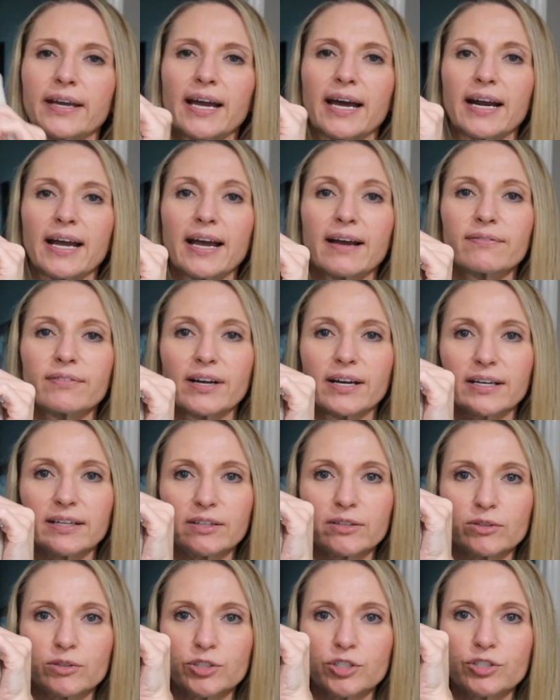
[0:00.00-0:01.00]
kind of have like a
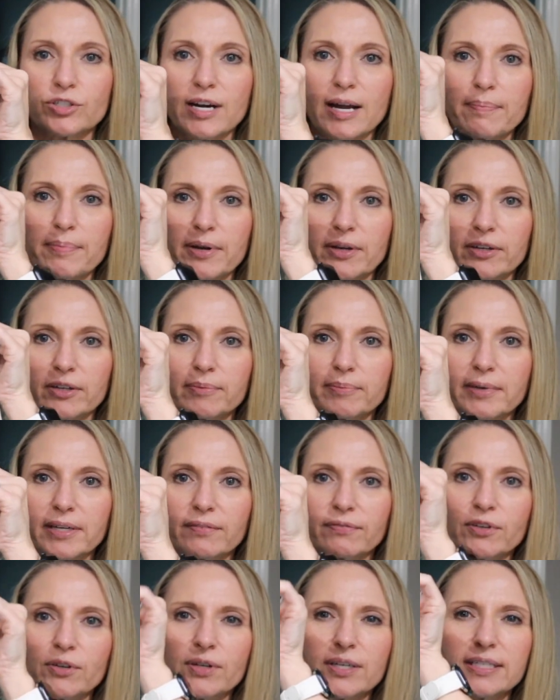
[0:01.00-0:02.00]
little stripe on them,
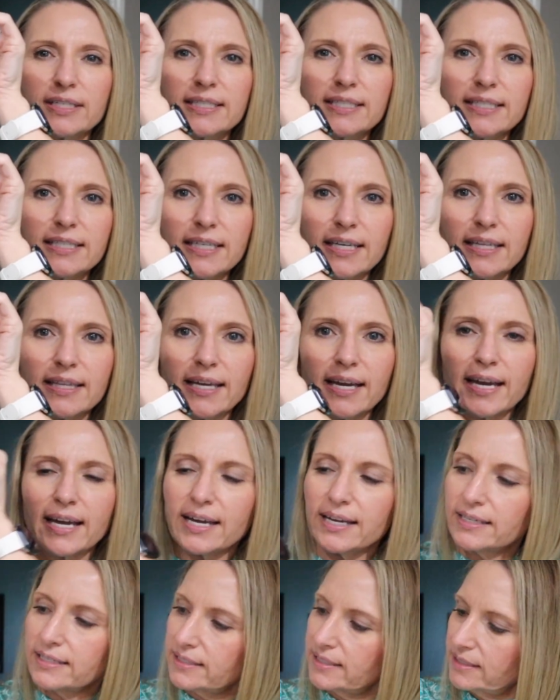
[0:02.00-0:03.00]
if you can see
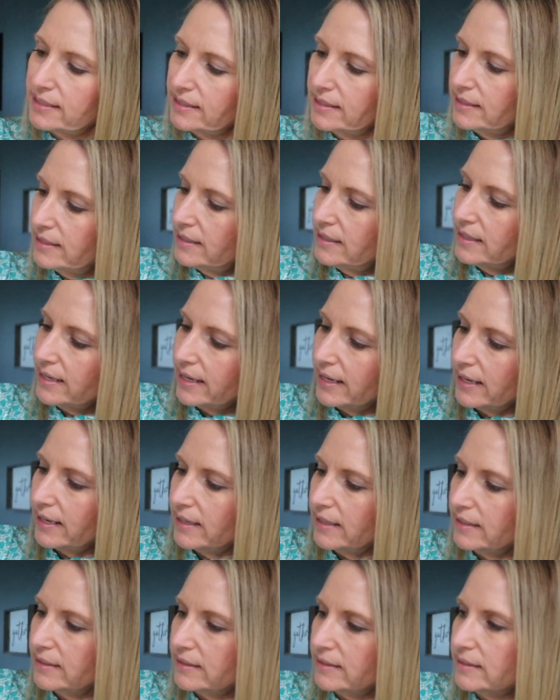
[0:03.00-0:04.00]
that.
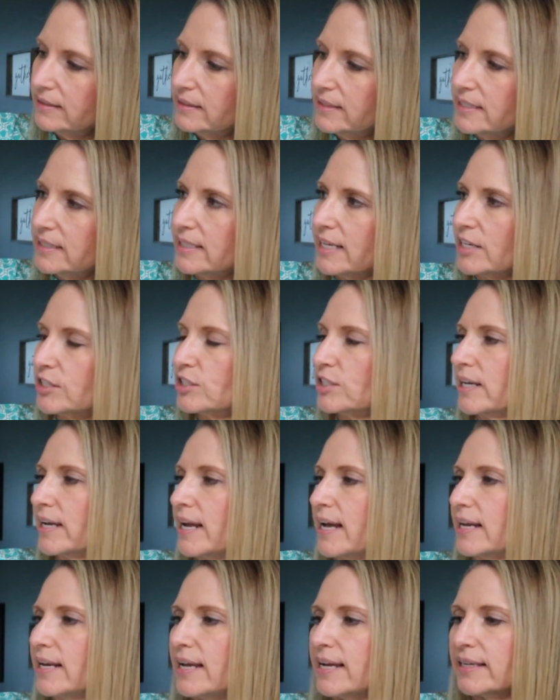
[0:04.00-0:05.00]
And these actually,
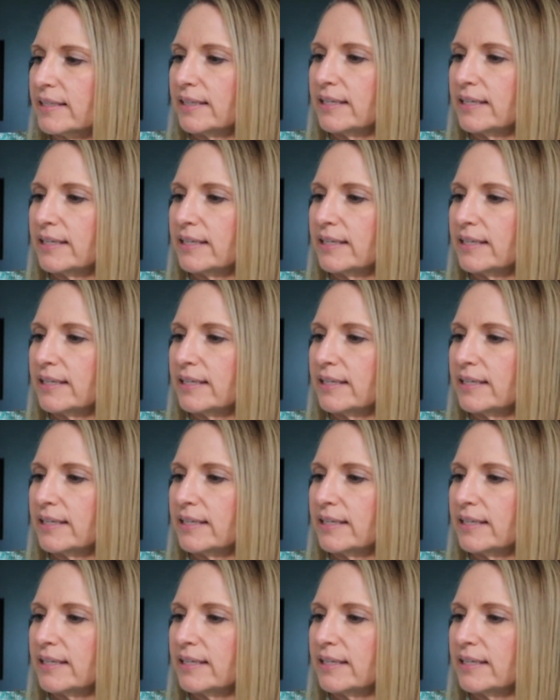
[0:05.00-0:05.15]
I like